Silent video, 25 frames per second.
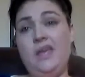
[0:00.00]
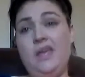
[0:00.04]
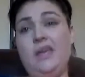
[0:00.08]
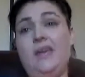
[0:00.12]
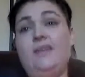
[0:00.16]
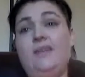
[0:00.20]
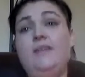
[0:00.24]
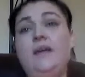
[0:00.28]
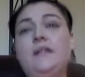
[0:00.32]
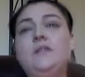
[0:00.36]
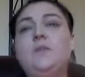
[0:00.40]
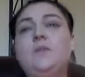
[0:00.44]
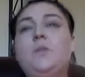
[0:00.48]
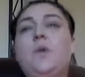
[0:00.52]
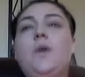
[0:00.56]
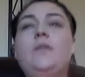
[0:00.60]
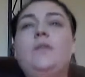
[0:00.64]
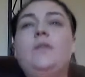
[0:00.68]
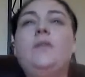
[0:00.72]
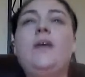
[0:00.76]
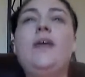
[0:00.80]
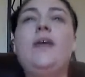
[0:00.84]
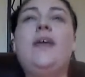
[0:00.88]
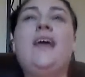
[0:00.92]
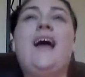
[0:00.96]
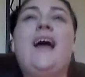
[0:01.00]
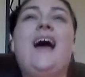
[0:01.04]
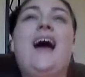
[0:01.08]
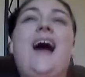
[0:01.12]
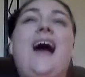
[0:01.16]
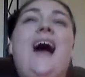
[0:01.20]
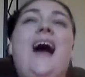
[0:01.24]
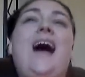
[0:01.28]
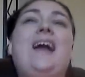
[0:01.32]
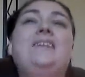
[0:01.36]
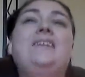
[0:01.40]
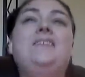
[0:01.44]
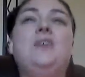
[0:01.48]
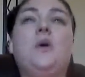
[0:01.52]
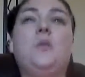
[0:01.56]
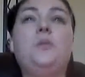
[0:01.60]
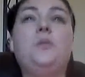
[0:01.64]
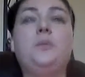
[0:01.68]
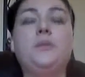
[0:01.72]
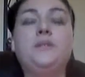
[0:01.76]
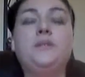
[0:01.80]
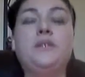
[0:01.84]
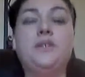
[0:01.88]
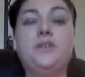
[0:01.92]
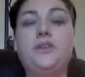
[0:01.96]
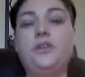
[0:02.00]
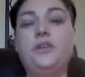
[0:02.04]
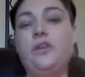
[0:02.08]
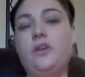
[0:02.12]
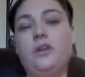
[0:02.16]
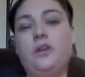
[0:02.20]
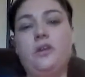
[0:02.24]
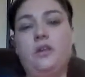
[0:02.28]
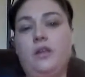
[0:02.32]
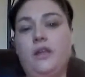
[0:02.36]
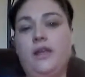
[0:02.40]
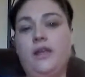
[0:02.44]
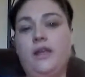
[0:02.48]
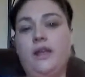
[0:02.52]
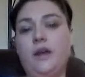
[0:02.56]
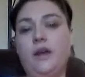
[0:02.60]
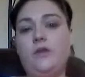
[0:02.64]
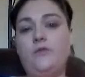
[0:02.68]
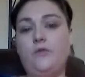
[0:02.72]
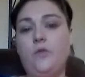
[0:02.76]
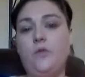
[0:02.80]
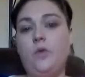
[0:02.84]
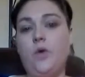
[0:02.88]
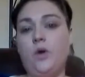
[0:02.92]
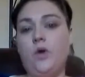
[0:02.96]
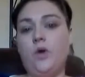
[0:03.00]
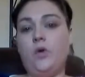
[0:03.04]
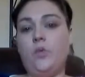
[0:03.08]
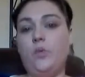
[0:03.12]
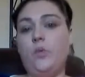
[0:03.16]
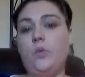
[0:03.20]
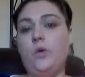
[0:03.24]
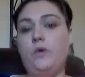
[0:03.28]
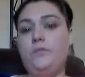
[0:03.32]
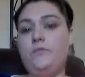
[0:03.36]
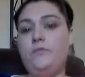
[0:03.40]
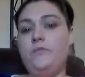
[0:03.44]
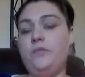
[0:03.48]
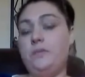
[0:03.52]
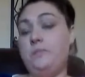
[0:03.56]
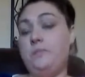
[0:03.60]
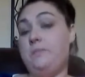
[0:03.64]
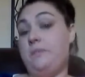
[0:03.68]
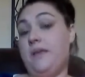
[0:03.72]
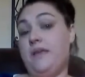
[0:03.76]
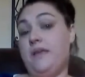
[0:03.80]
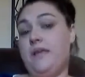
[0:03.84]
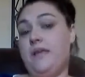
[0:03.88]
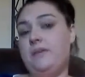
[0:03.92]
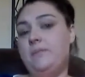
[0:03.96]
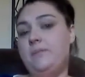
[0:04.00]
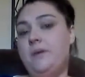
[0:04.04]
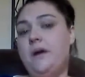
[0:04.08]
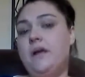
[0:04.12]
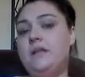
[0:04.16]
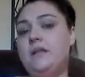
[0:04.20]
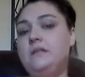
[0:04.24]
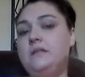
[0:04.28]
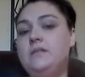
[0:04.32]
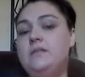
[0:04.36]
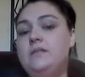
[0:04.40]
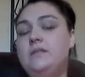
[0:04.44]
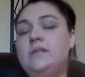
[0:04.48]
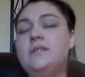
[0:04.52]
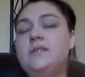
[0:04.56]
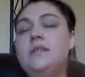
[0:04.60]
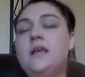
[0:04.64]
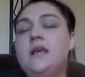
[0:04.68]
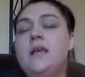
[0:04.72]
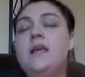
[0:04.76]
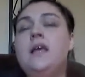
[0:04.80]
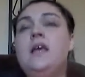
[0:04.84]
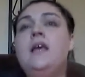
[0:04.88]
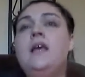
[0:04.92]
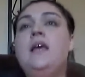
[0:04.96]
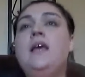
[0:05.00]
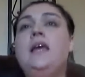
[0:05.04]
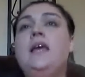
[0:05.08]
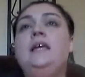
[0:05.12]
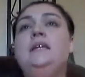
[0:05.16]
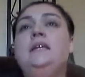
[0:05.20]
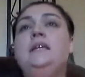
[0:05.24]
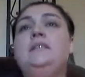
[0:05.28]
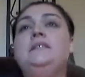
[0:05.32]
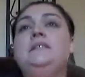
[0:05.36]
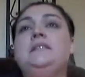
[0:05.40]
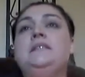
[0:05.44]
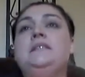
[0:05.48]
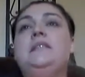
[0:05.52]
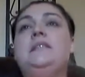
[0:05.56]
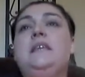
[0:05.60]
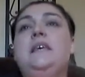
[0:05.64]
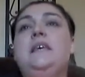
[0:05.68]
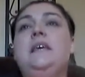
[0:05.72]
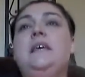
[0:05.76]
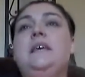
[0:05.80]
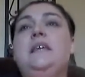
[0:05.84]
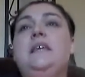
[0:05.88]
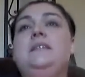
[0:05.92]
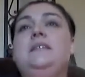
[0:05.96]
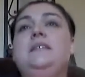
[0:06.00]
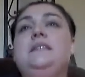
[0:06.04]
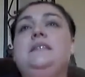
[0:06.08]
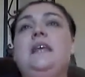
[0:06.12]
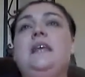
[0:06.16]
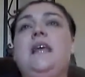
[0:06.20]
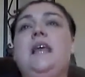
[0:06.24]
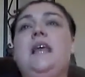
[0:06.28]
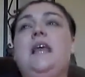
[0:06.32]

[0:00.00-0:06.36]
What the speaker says: and that's one thing I don't particularly care for with the Mickey buttons, is that